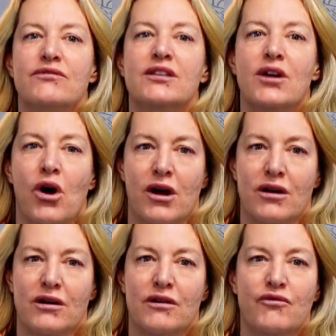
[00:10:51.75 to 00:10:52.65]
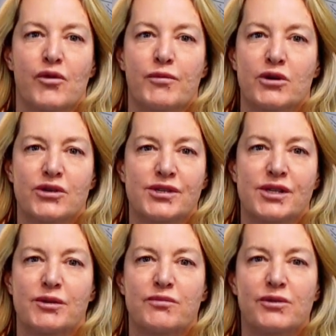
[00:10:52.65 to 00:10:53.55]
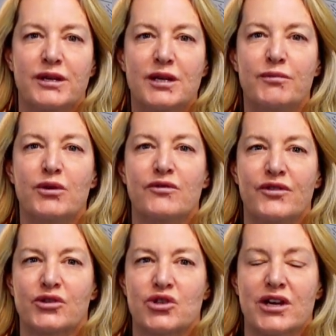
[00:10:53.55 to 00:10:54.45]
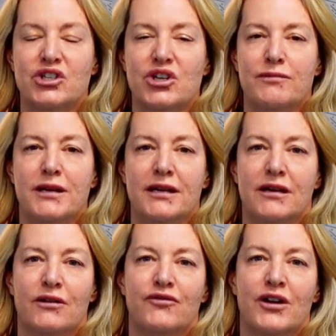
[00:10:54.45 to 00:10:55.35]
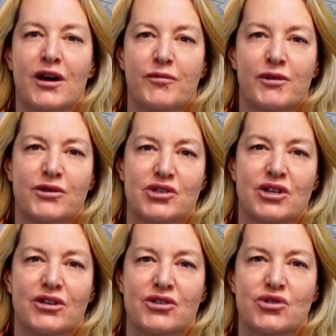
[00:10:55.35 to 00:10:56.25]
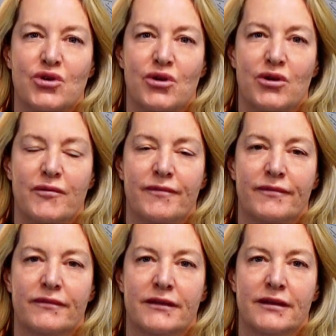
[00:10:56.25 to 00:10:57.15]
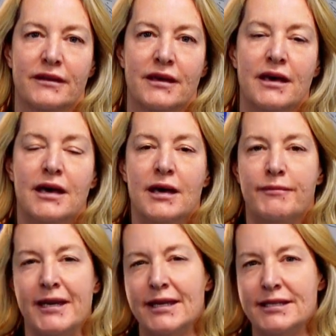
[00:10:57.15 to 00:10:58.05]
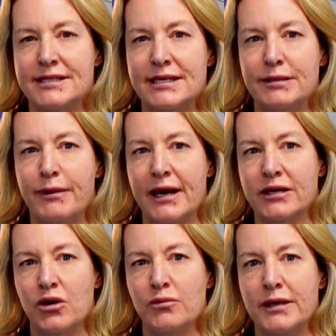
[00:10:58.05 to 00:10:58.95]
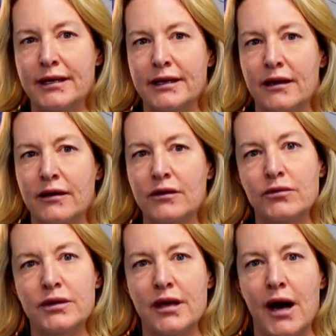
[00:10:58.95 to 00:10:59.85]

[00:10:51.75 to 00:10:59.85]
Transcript: of the art for producing pleatable filtration media for air pollution control. PET BICO media with